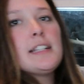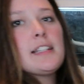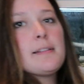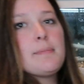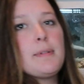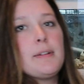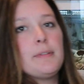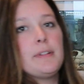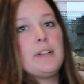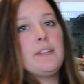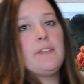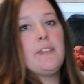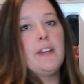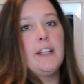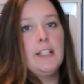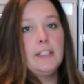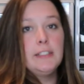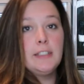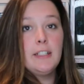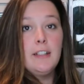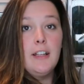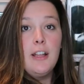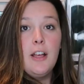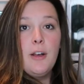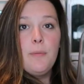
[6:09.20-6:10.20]
needs to be
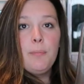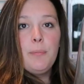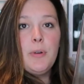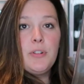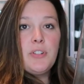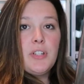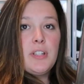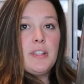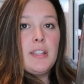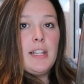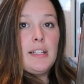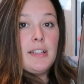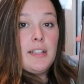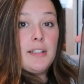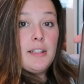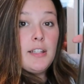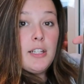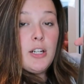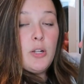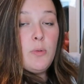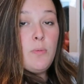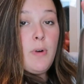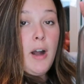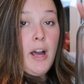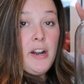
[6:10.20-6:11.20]
refilled, but just like this
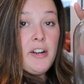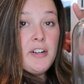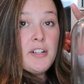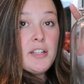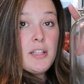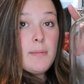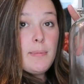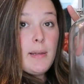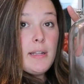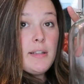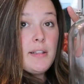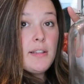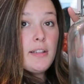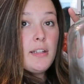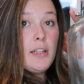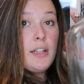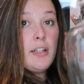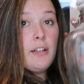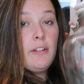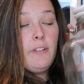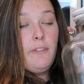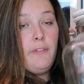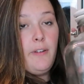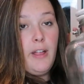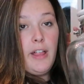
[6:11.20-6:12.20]
little water
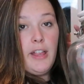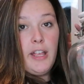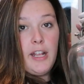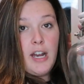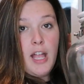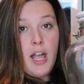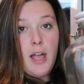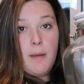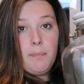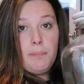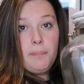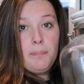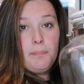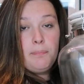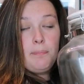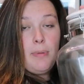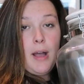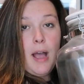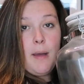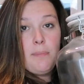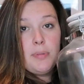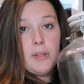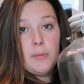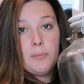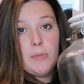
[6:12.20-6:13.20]
dispenser, fill it up,
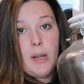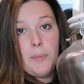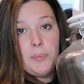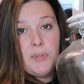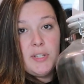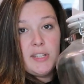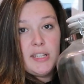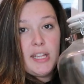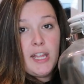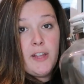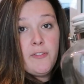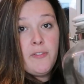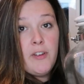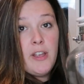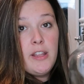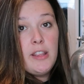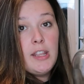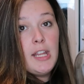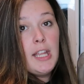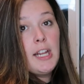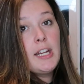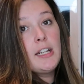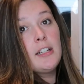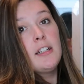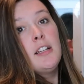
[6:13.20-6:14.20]
pop some Reptisafe
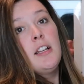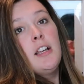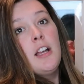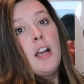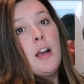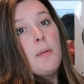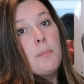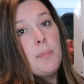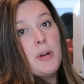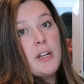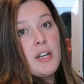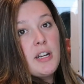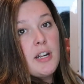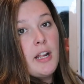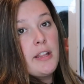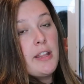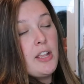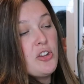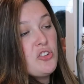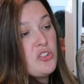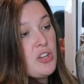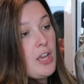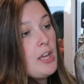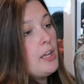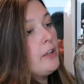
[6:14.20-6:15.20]
in there, put it on
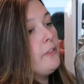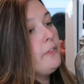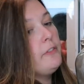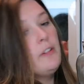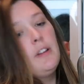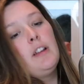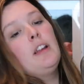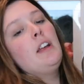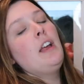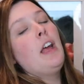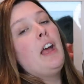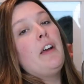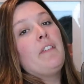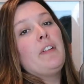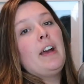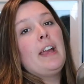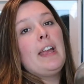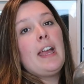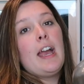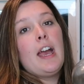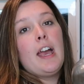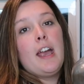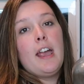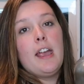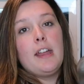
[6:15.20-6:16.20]
the shelf. If I
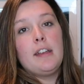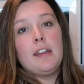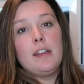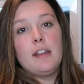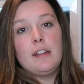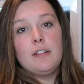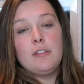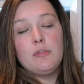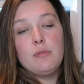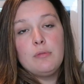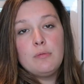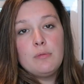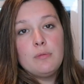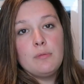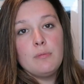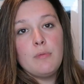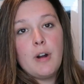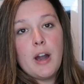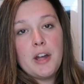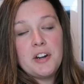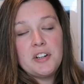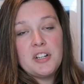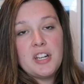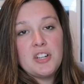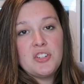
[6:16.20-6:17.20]
had
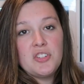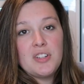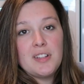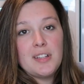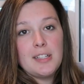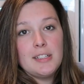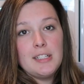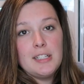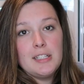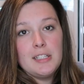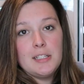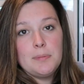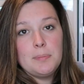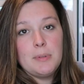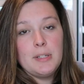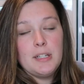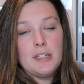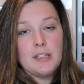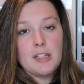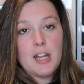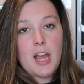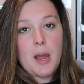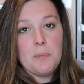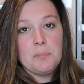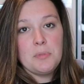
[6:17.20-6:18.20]
water dishes that need to
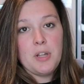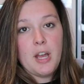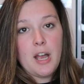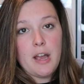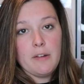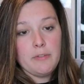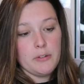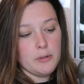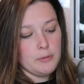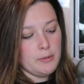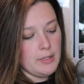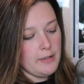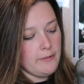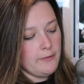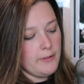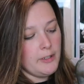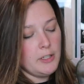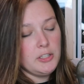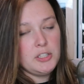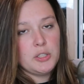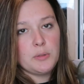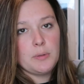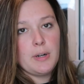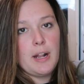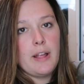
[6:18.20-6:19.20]
be chopped off or
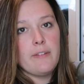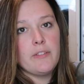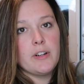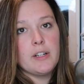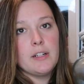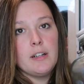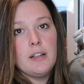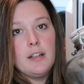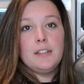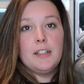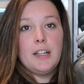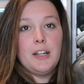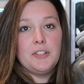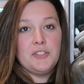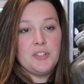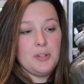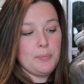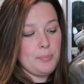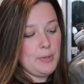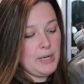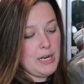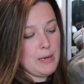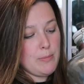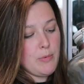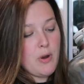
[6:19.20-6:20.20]
refilled or whatever, I'd
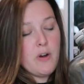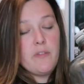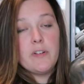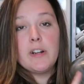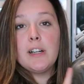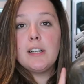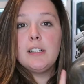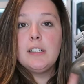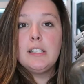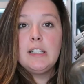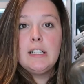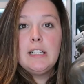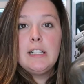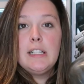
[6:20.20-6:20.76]
just bring them over,